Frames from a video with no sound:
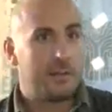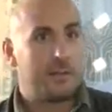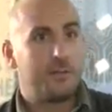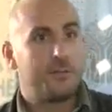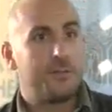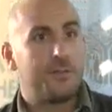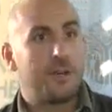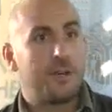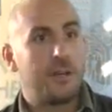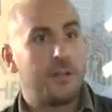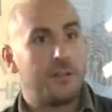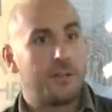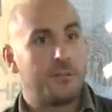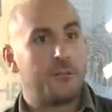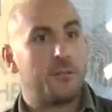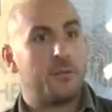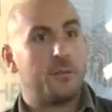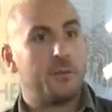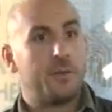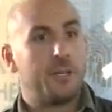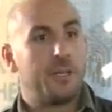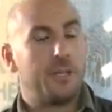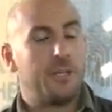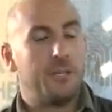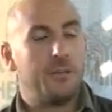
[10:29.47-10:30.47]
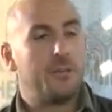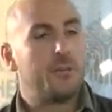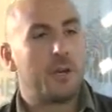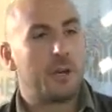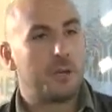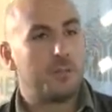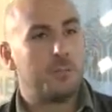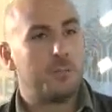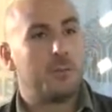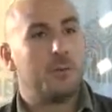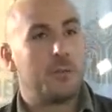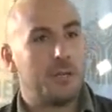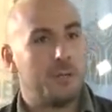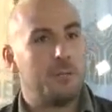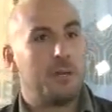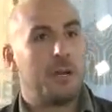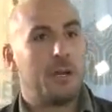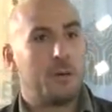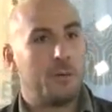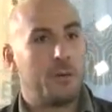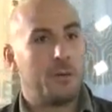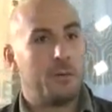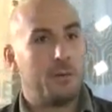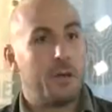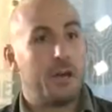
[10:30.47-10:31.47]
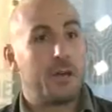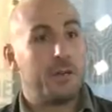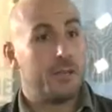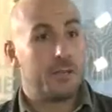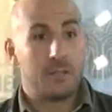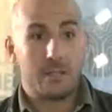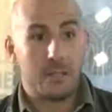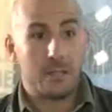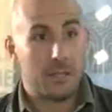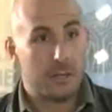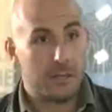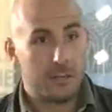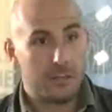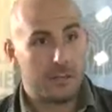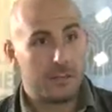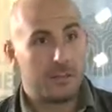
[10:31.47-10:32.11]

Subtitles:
fund it for me? You've got to put your money where your mouth is. So